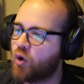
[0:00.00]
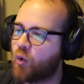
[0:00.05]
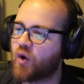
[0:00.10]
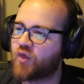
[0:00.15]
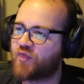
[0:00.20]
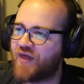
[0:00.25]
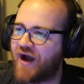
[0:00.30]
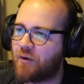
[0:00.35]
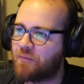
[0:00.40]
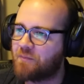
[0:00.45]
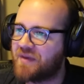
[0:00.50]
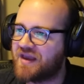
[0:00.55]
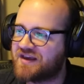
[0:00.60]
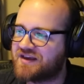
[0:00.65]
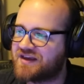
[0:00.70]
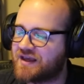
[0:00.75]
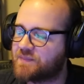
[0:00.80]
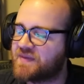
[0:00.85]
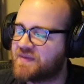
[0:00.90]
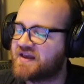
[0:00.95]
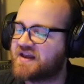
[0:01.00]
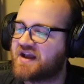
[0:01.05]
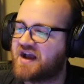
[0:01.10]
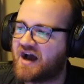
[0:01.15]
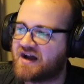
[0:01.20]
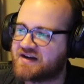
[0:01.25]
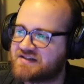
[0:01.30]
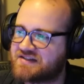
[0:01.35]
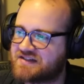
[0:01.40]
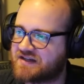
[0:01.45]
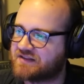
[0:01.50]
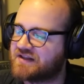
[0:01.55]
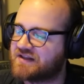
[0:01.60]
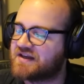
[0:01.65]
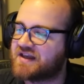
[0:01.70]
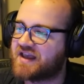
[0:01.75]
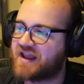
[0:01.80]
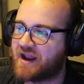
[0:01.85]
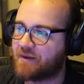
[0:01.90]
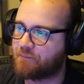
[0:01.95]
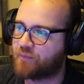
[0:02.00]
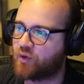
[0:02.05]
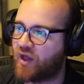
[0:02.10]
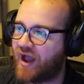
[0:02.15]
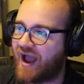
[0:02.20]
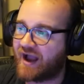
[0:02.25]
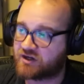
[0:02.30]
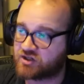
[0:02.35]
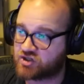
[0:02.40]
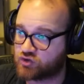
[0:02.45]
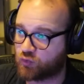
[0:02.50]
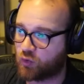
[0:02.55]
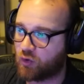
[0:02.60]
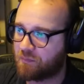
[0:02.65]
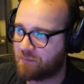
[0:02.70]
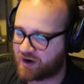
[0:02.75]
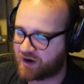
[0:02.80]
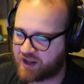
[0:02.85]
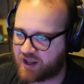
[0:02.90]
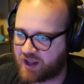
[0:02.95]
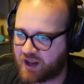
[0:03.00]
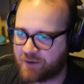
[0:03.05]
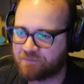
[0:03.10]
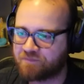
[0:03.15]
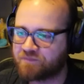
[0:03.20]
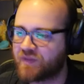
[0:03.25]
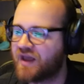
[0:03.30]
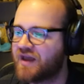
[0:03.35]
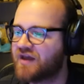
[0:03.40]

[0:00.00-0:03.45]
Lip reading: without making me constantly gamble actual money.